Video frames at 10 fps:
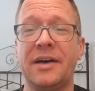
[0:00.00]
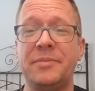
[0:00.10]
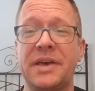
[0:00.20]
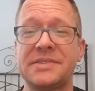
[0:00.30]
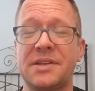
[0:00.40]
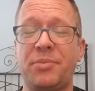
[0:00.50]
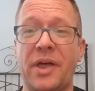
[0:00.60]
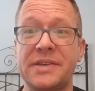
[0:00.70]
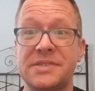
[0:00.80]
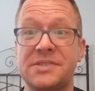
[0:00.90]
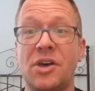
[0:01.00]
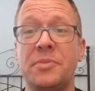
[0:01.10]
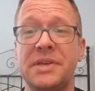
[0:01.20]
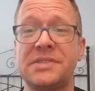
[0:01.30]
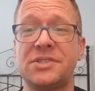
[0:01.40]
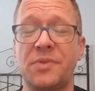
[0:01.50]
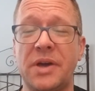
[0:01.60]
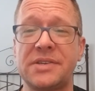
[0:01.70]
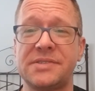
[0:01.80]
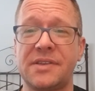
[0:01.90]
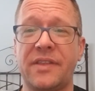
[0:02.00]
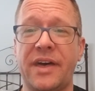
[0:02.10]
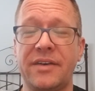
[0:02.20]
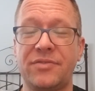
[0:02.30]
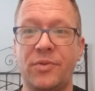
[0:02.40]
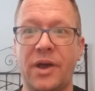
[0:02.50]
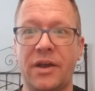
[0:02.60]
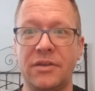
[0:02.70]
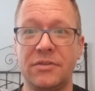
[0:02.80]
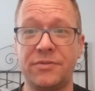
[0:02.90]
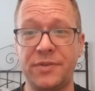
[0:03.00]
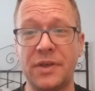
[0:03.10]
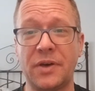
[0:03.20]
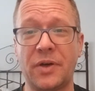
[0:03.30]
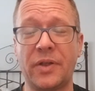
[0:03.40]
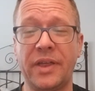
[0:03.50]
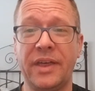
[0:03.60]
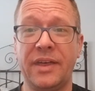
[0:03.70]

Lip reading: because it applies to so many situations in life where you feel